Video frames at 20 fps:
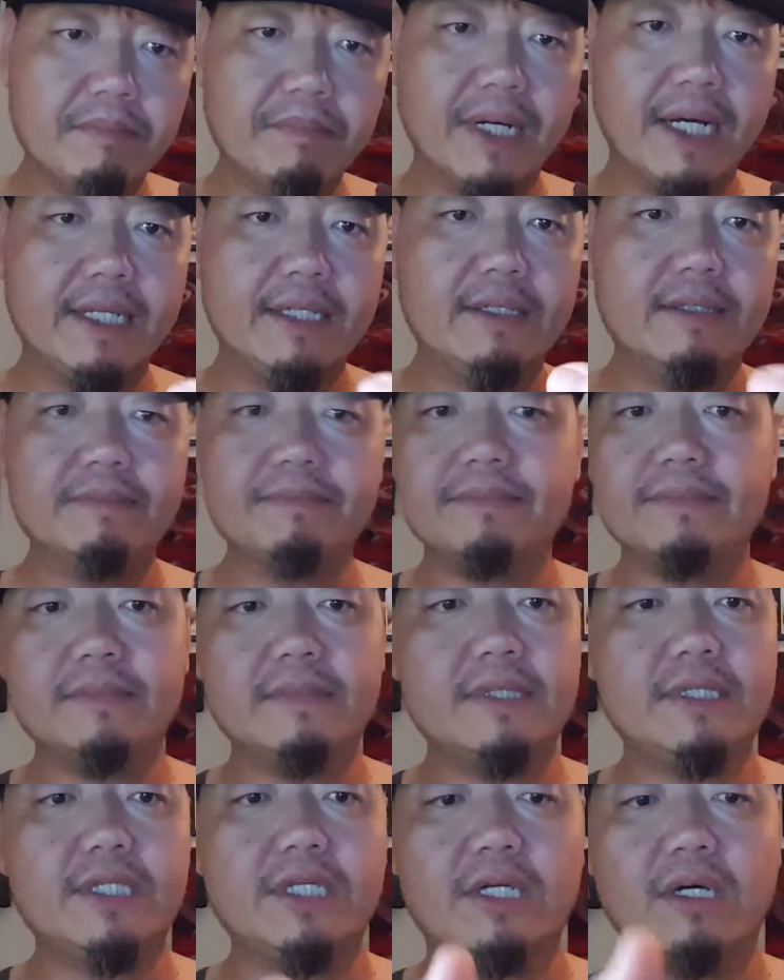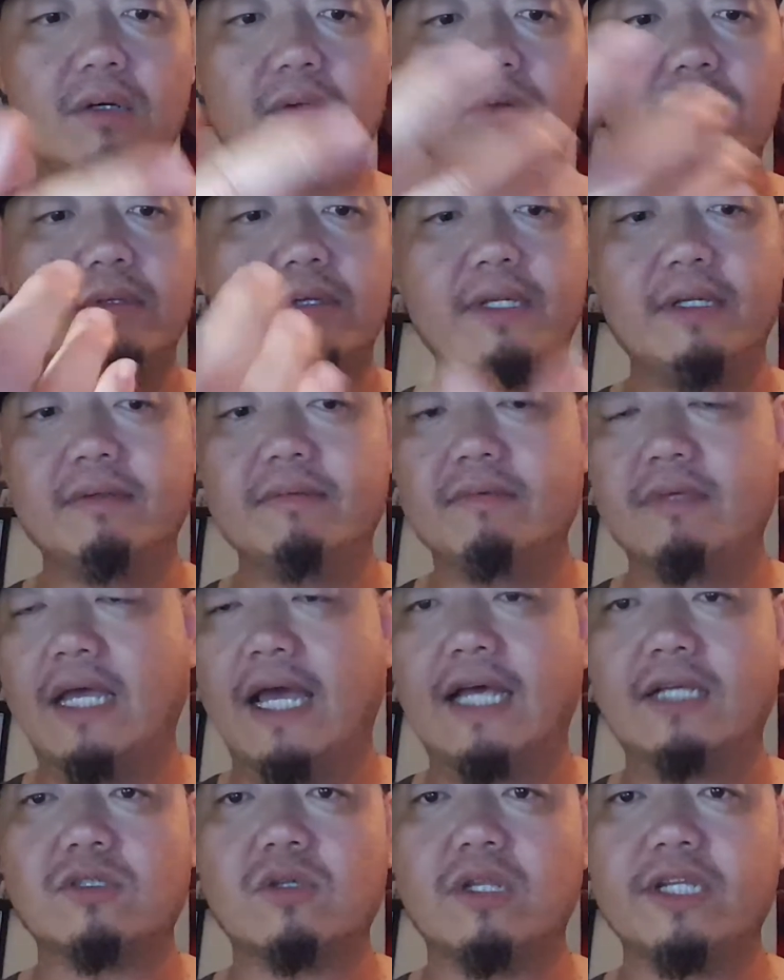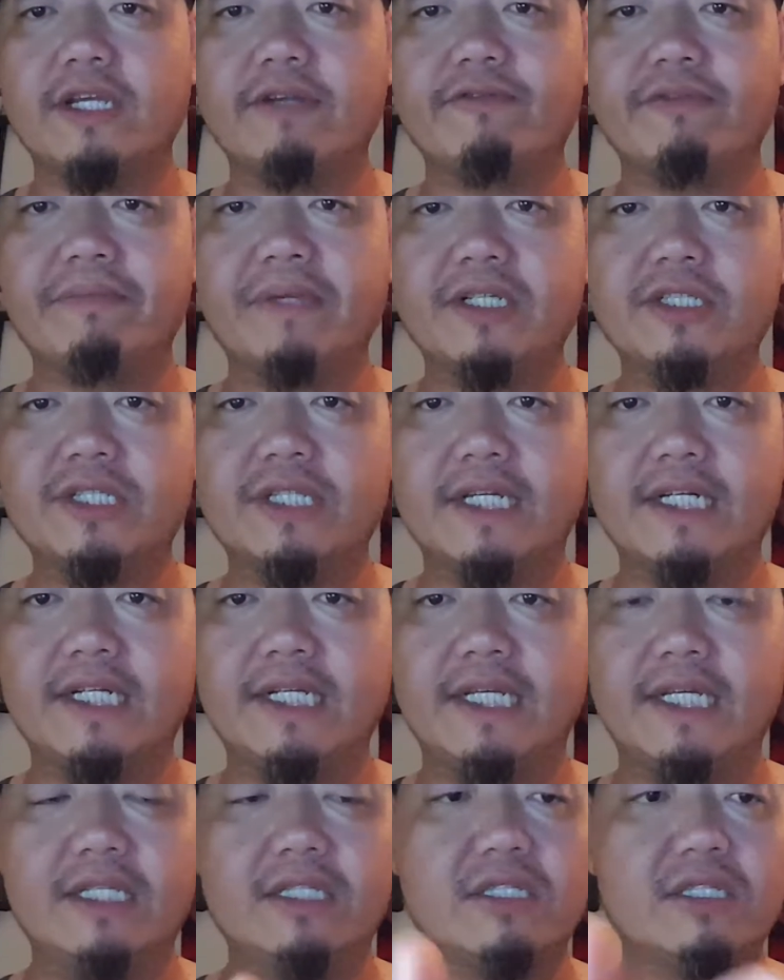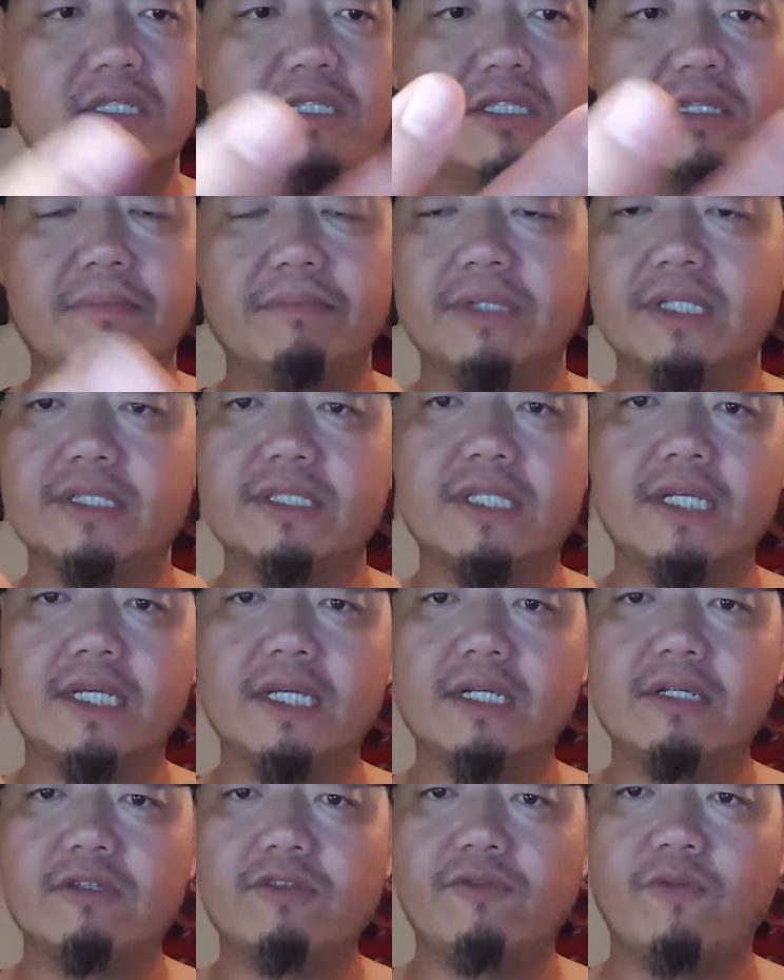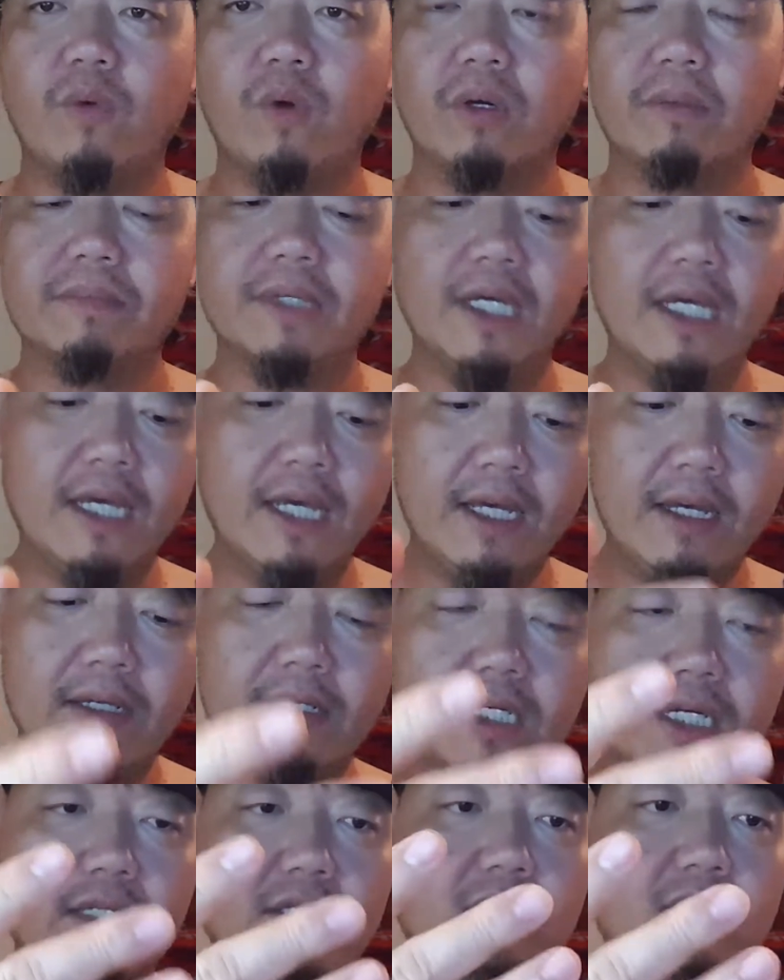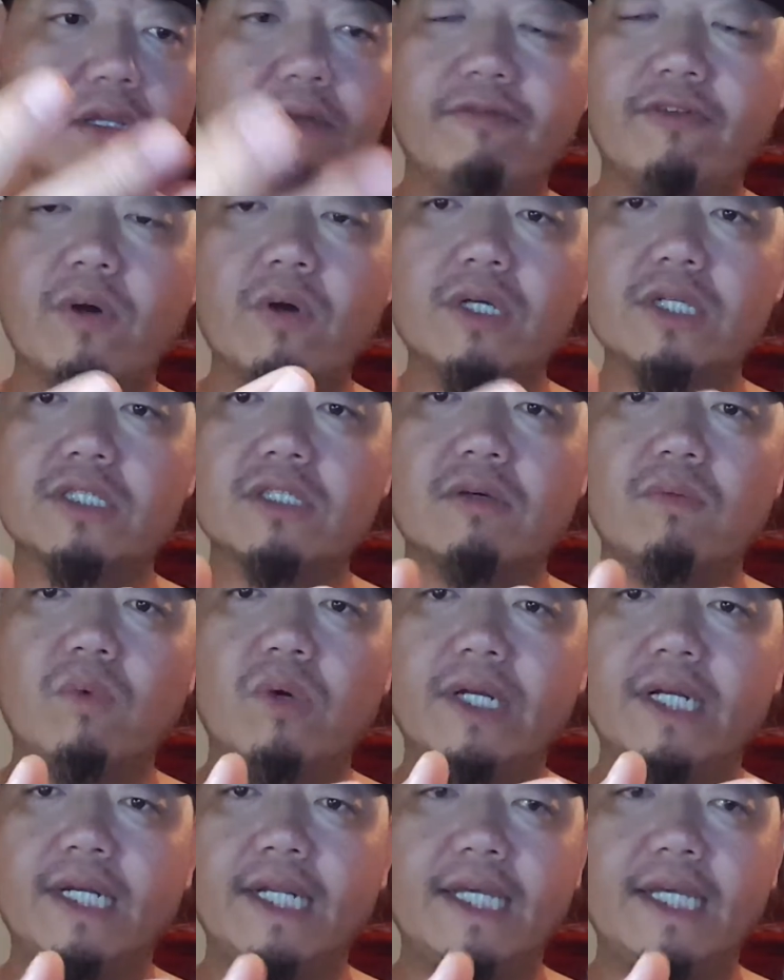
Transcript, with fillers: but you know, has all the information that it needs, simplistic in its form, because the focus of what it